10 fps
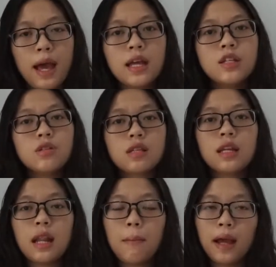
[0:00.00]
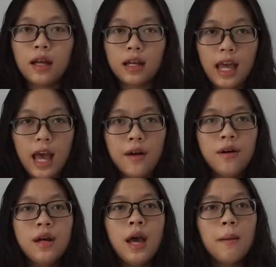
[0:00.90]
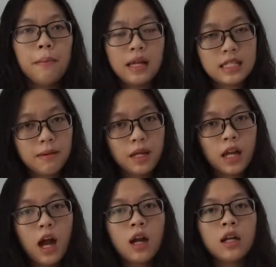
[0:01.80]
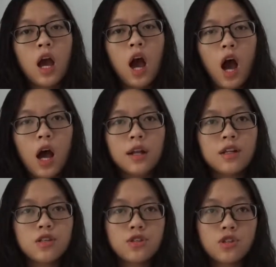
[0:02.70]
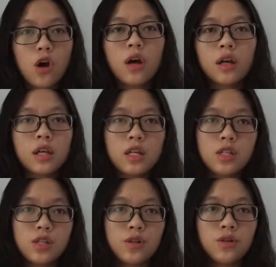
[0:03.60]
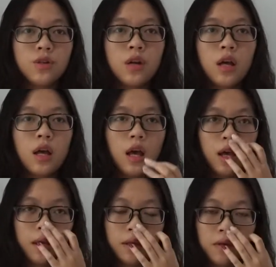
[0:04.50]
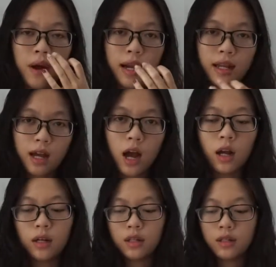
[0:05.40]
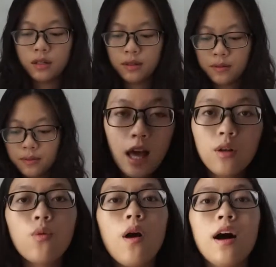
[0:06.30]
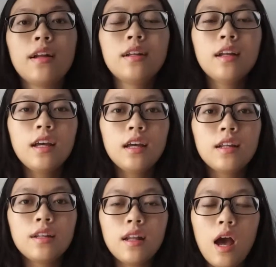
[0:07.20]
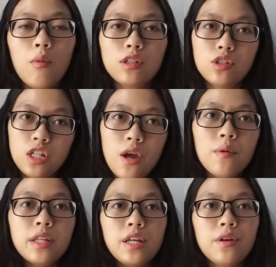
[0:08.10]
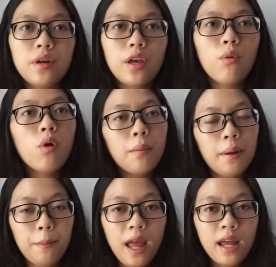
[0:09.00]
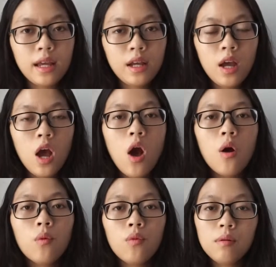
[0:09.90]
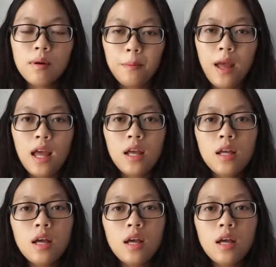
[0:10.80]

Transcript: using their bank account, bank debit card, or the stock issue credit card. Last one I want to share with you is Walmart Pay. Walmart Pay